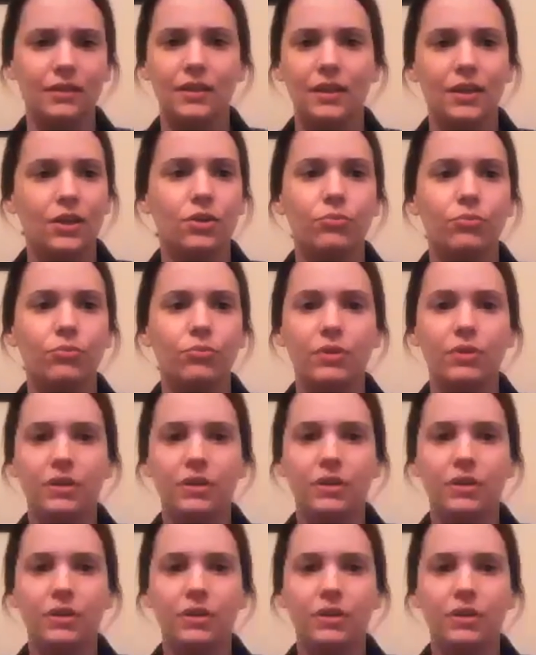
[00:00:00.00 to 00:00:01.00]

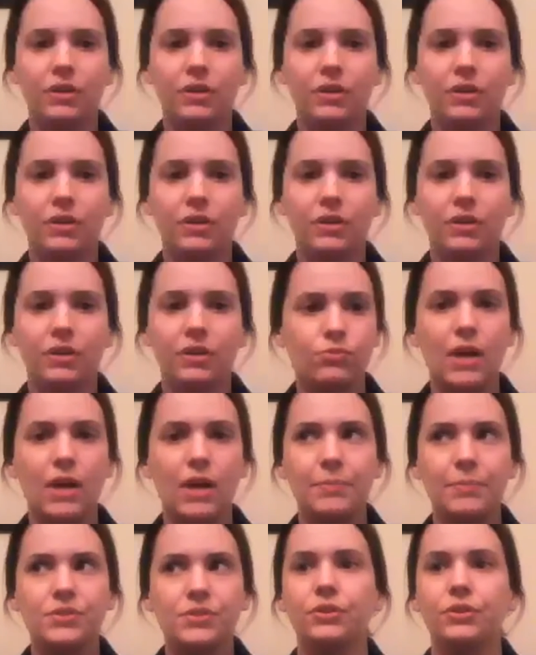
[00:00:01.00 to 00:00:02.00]
Ridiculous, you guys.
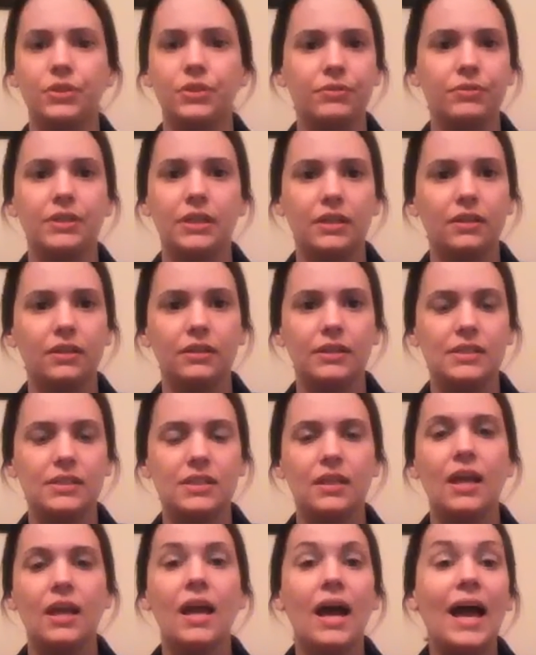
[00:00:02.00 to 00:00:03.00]
Absolutely ridiculous.
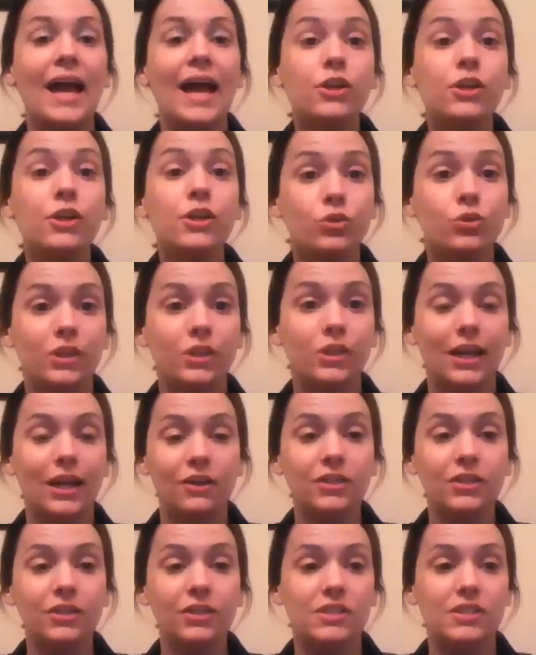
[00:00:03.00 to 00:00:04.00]
Actually, I'll
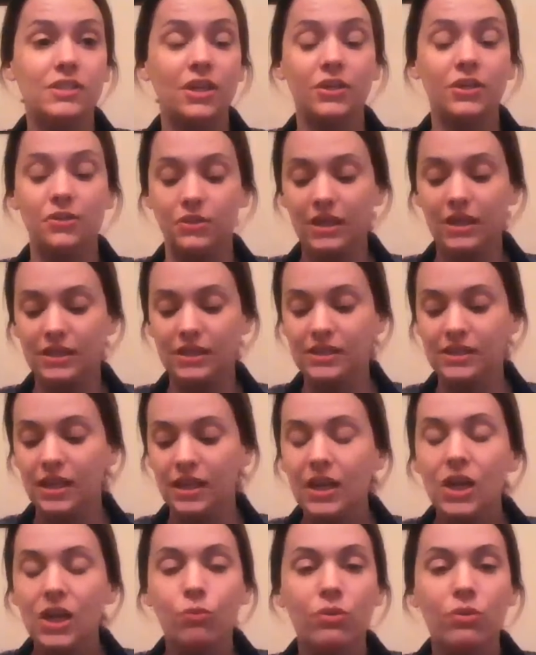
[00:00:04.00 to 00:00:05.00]
even tell you this.
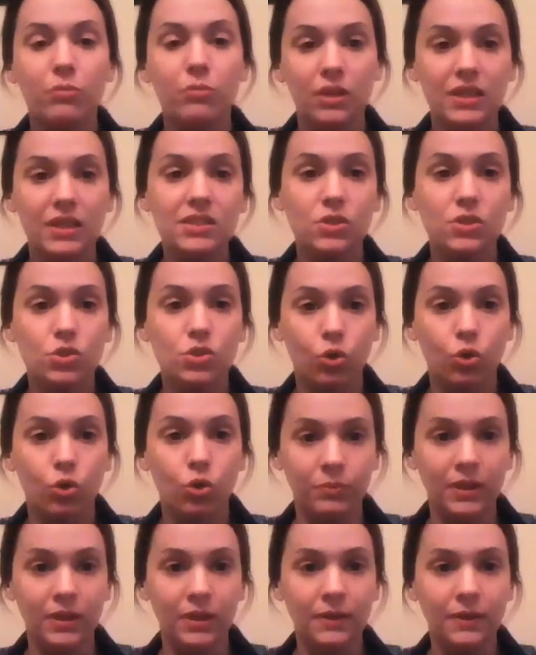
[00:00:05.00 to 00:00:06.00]
When Melissa told
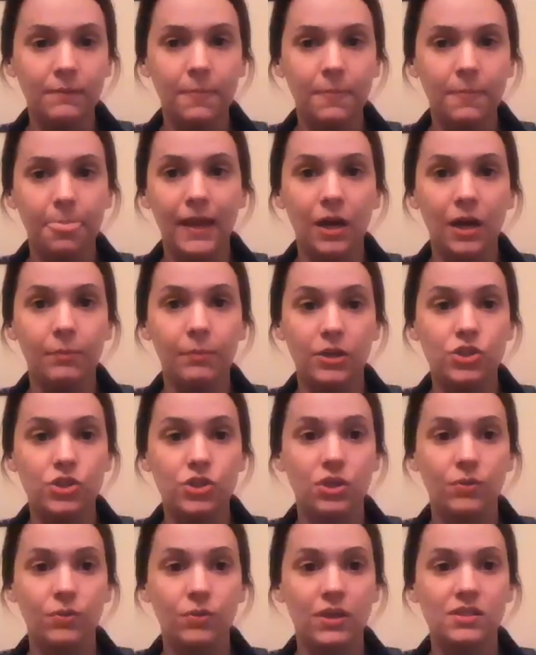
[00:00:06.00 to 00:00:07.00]
me how much it
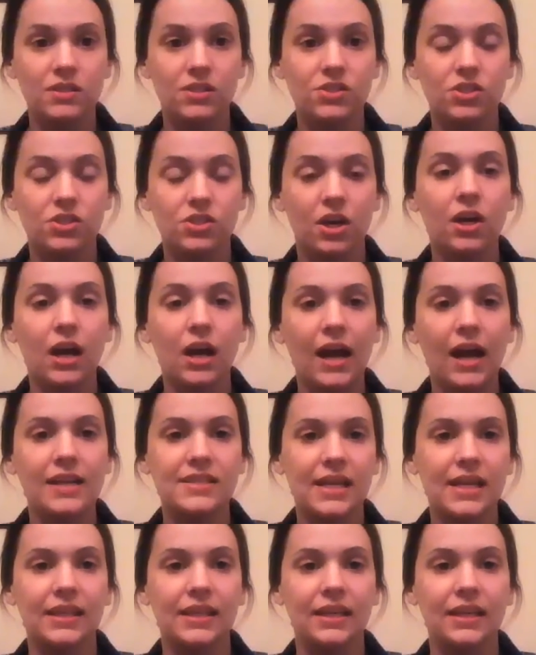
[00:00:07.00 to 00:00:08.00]
was to start, I
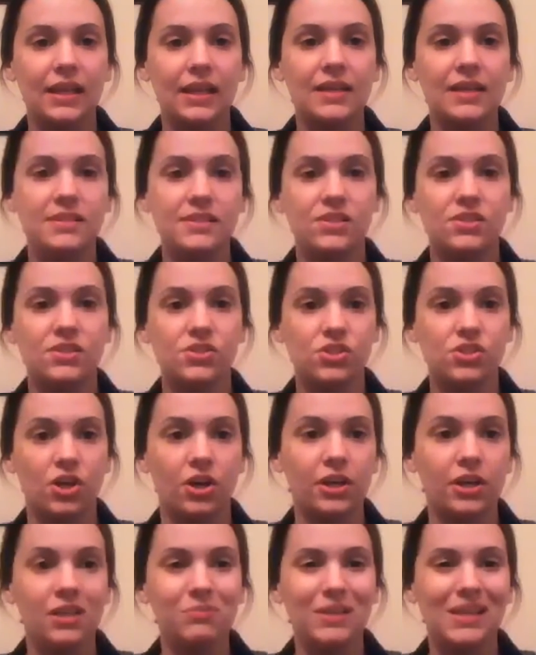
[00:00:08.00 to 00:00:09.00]
second guessed
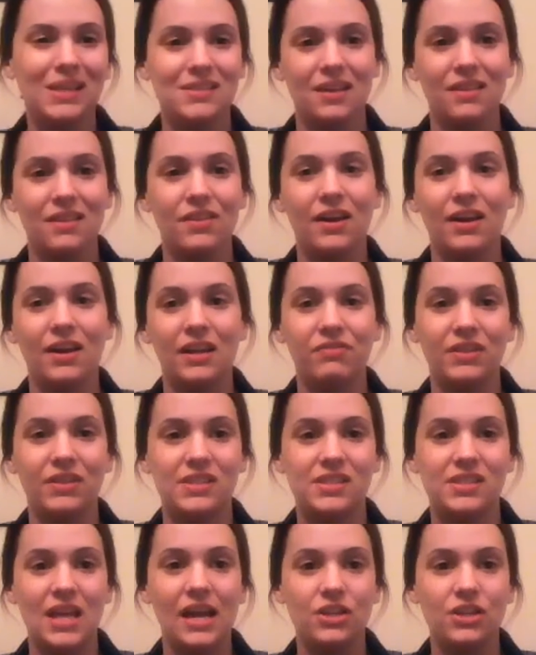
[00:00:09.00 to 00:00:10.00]
starting because I thought if
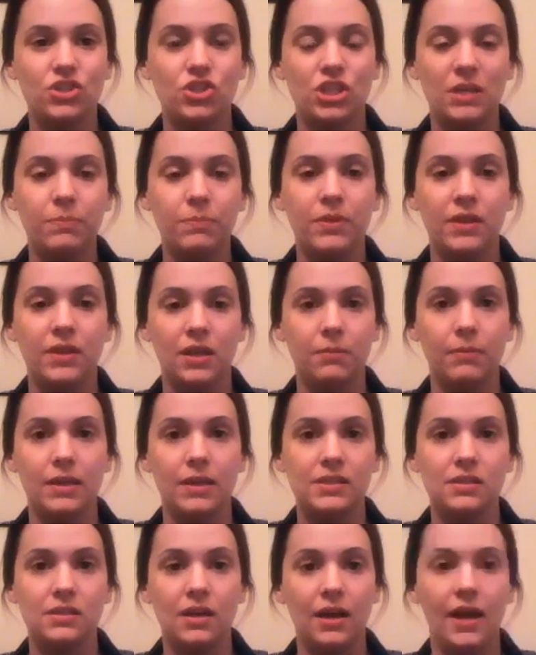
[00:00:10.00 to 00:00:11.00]
it's that cheap, then I
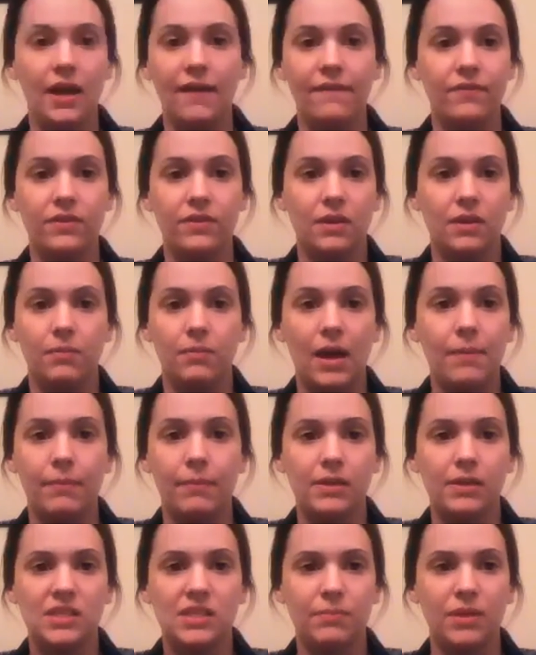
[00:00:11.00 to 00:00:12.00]
must
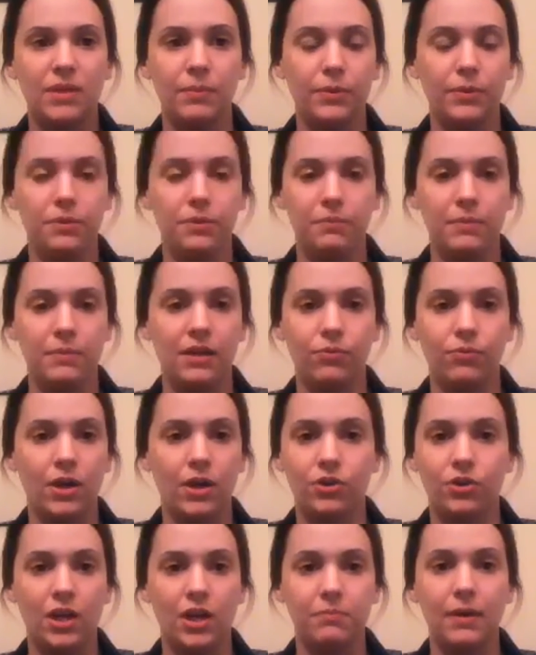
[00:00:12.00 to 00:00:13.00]
not be able to make
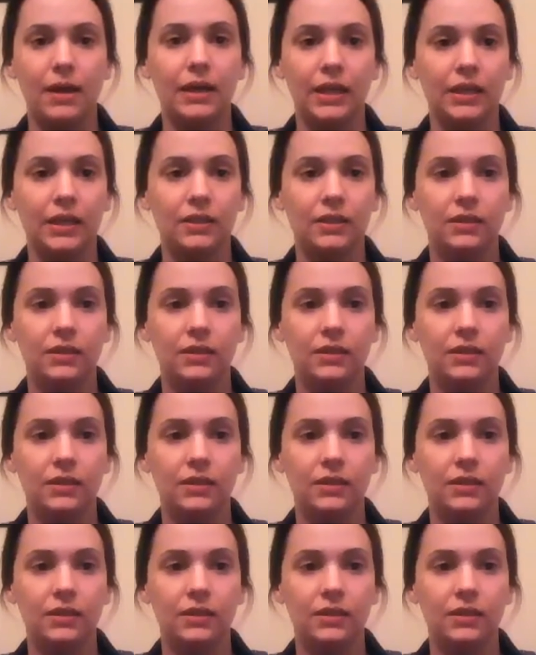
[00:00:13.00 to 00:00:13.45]
great money.